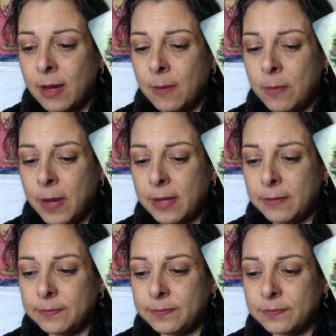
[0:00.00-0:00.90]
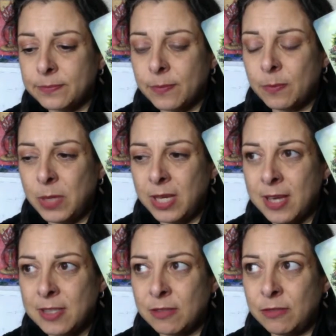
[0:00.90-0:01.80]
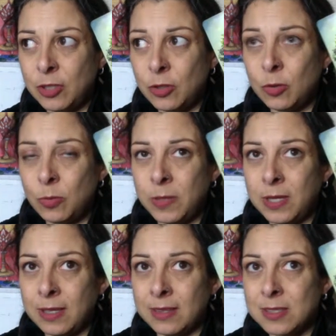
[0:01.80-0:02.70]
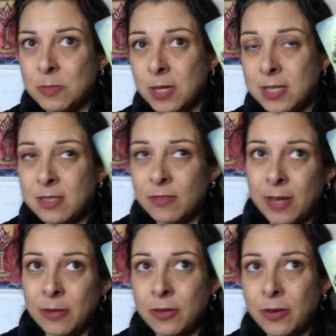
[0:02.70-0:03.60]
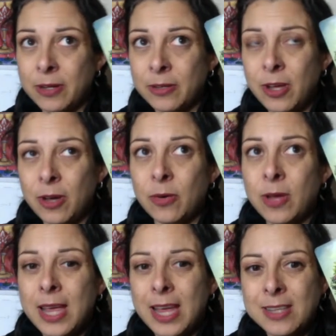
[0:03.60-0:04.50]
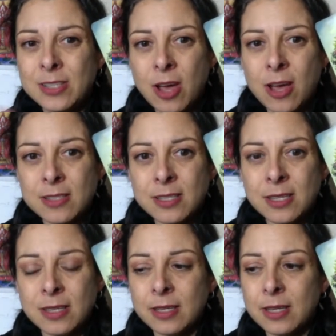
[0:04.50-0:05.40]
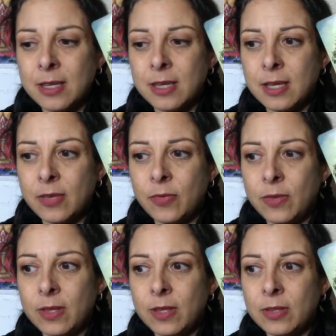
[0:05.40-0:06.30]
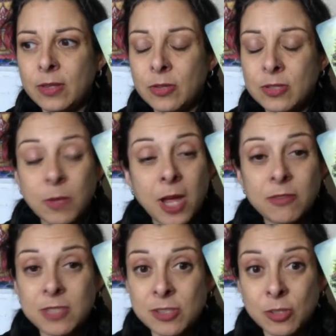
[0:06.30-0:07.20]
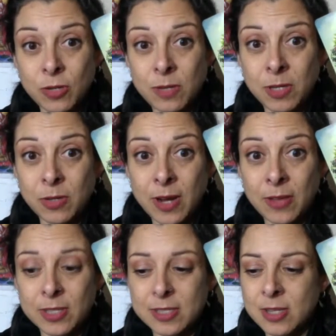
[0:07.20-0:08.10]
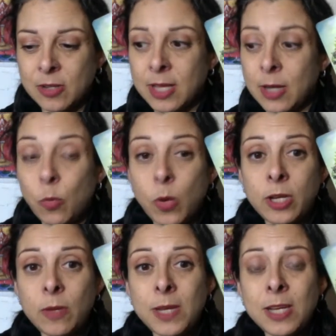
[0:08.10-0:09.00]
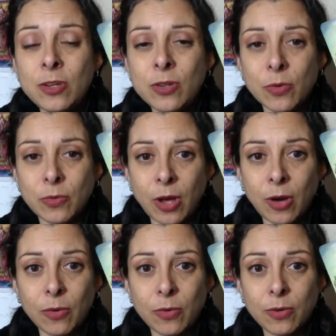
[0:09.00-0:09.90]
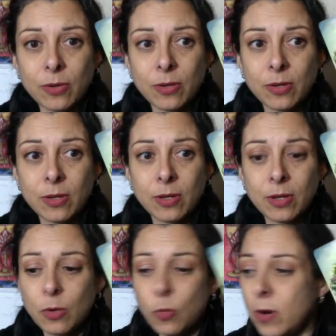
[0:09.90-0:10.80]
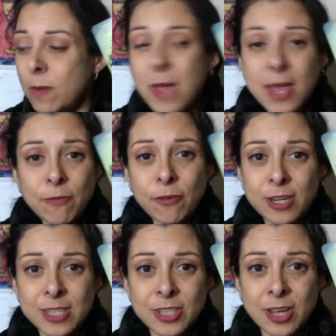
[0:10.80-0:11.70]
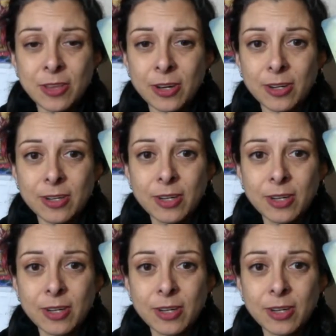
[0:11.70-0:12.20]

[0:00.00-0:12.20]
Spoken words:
But because of you being in this place of I don't know, it's causing there's some kind of disagreement around this. They're like, "What do you mean you don't know? We're meant for each other.